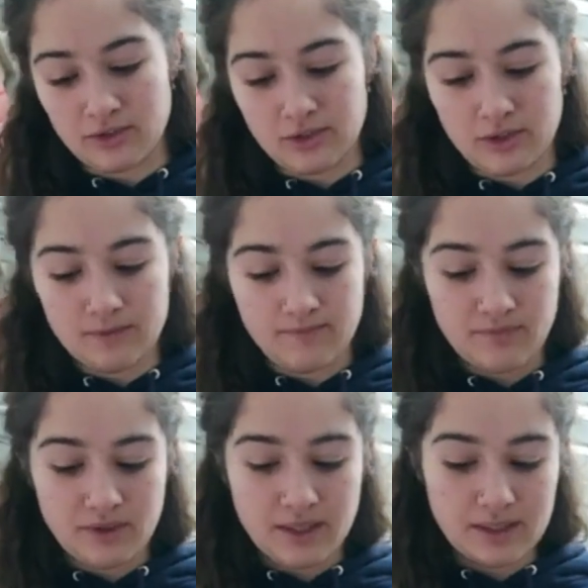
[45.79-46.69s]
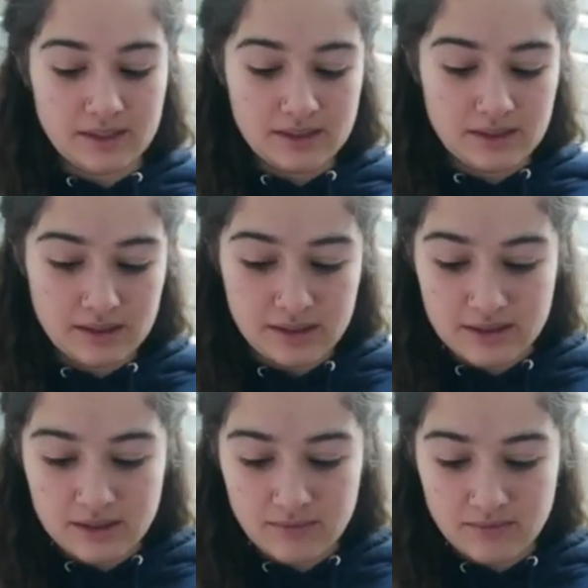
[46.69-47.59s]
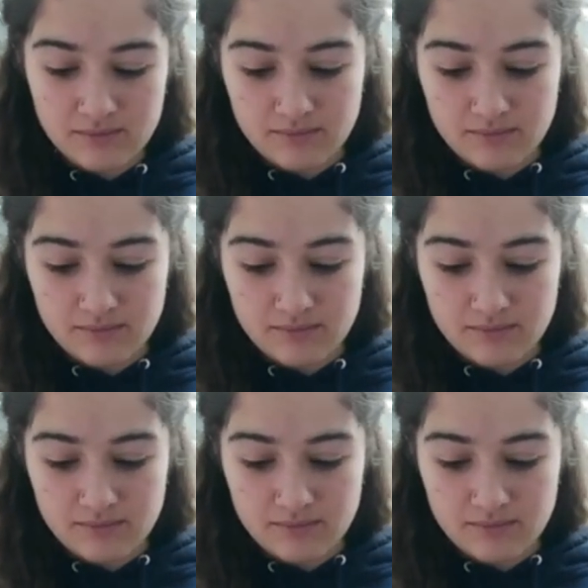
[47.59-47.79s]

earlier, and it didn't,